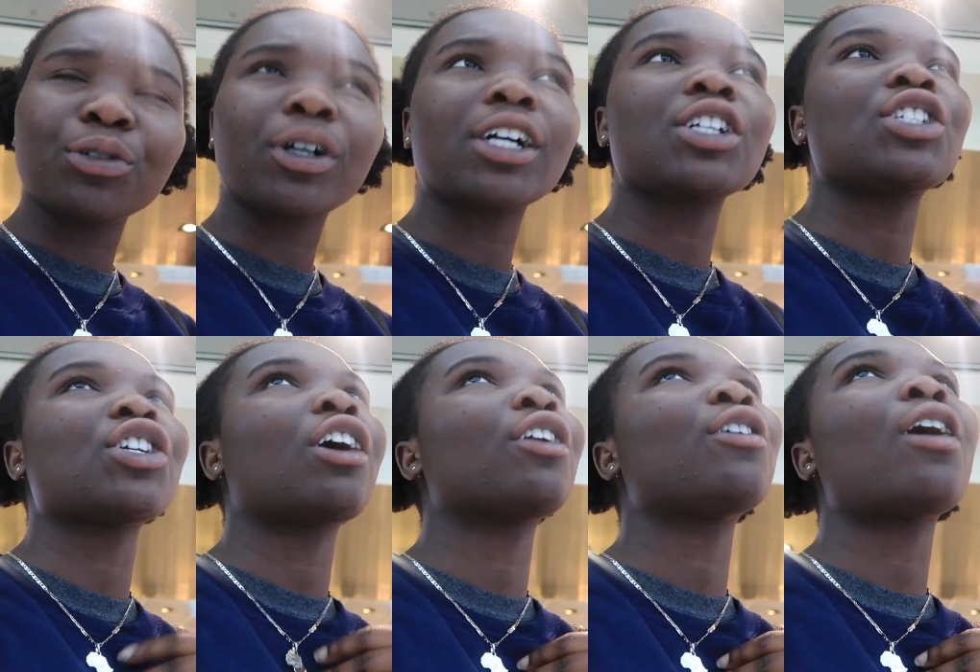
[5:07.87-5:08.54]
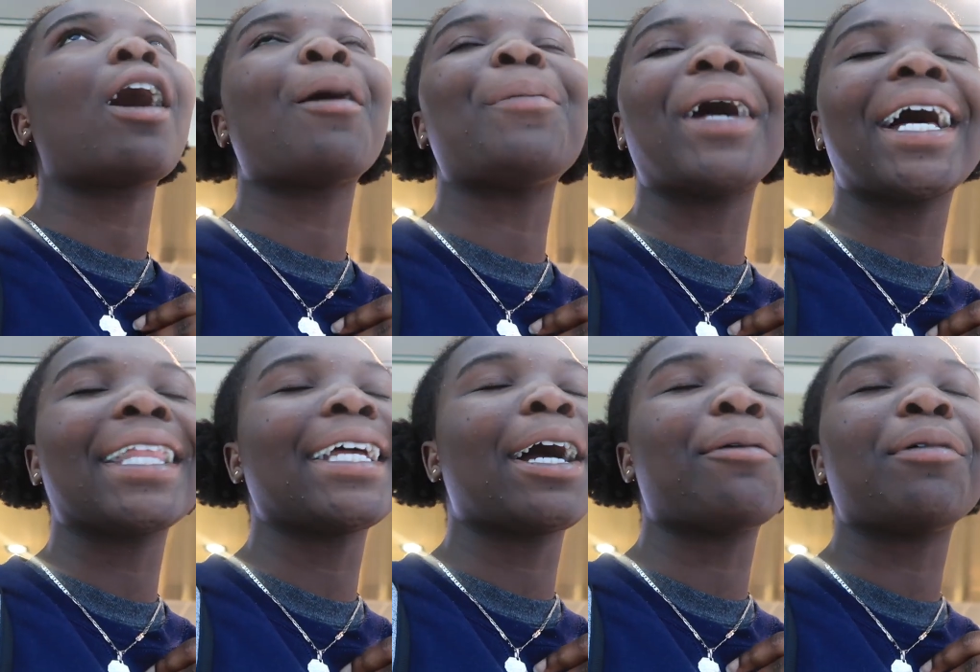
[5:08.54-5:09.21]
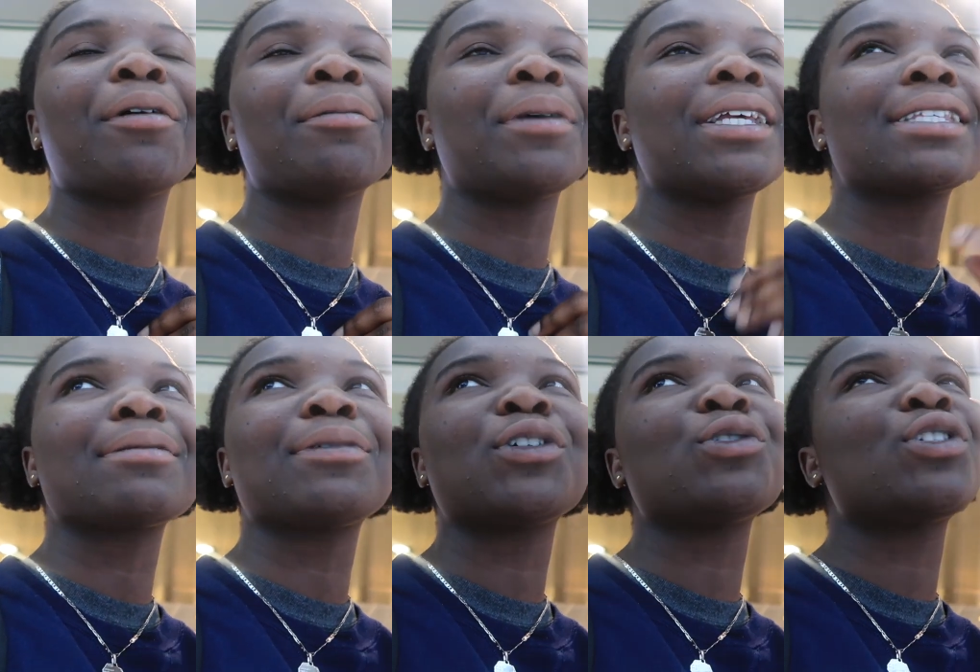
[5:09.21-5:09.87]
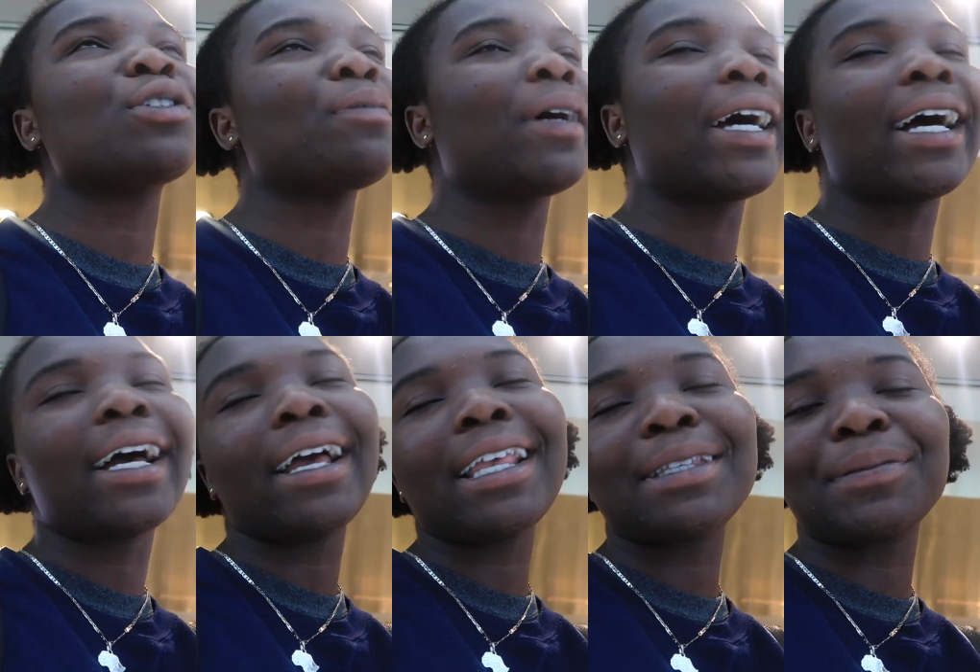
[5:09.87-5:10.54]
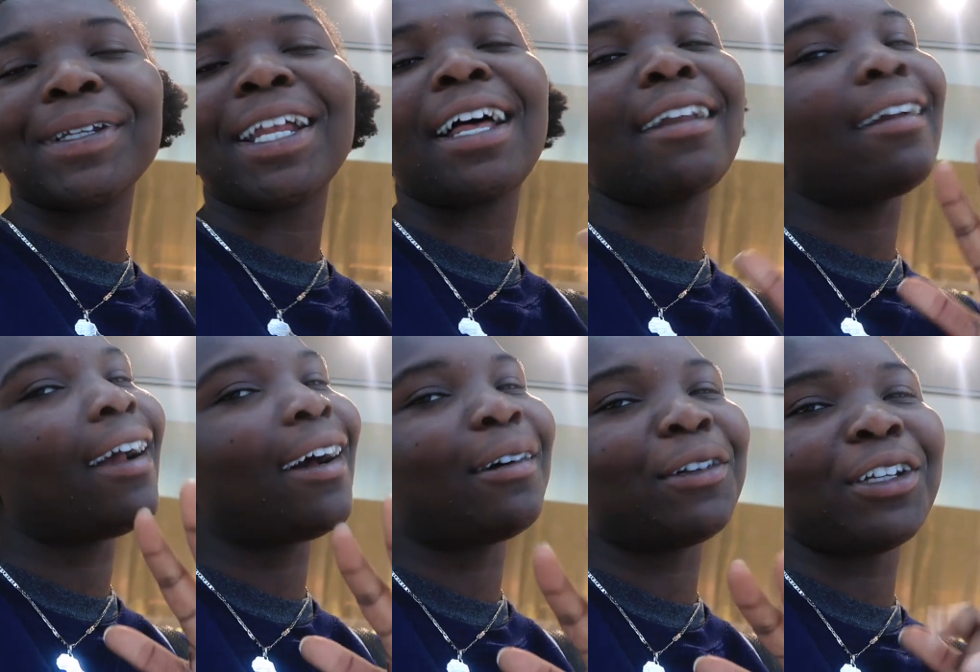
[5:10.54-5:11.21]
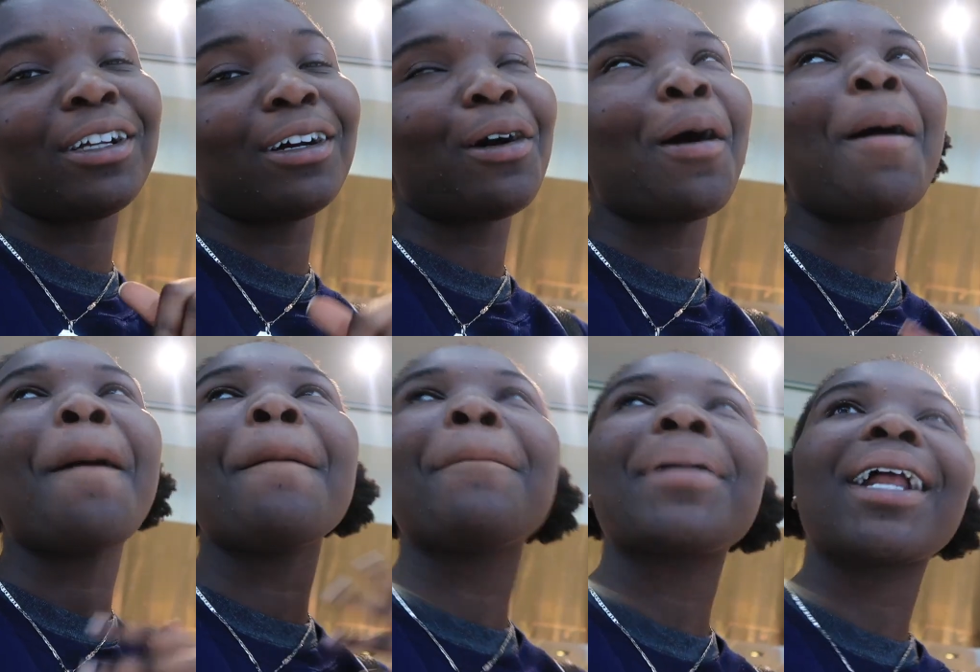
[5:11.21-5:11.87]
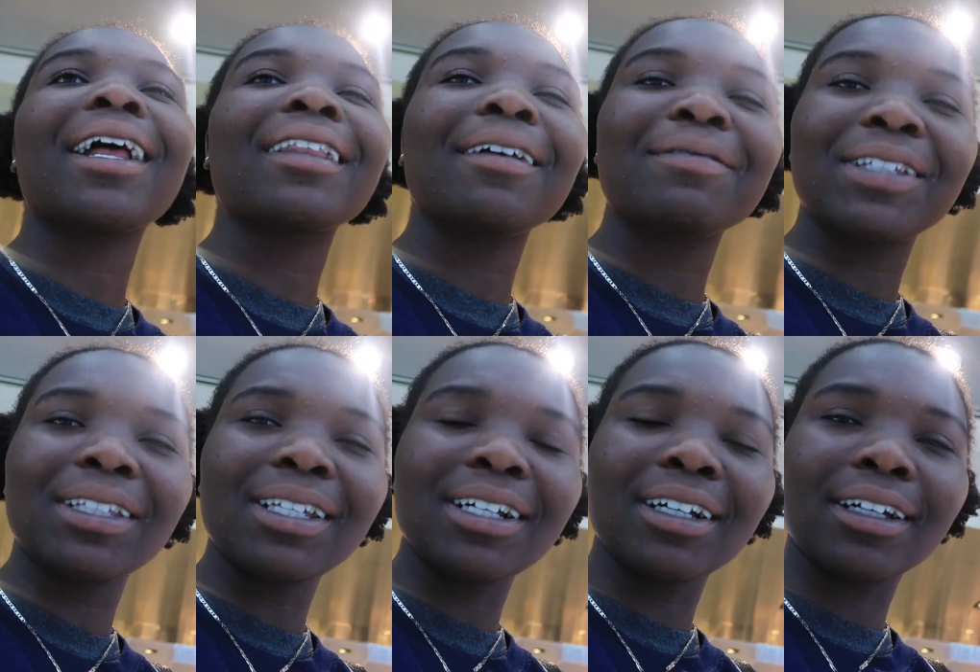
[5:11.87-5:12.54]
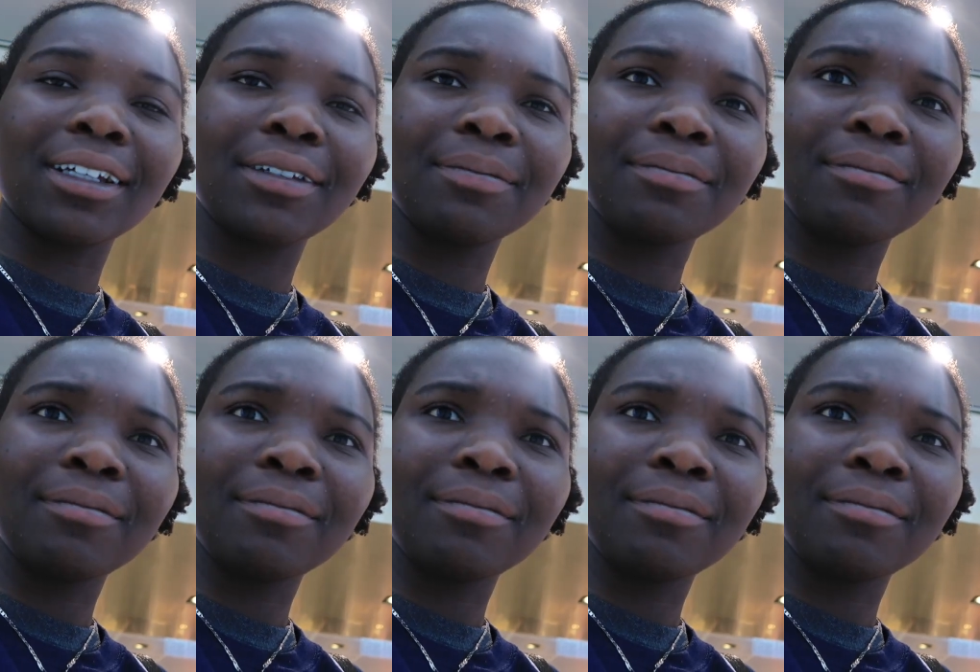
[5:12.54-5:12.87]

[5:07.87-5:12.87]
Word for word: store because y'all know how badly I want me some Gucci bags, but not now, you know? But I love to look.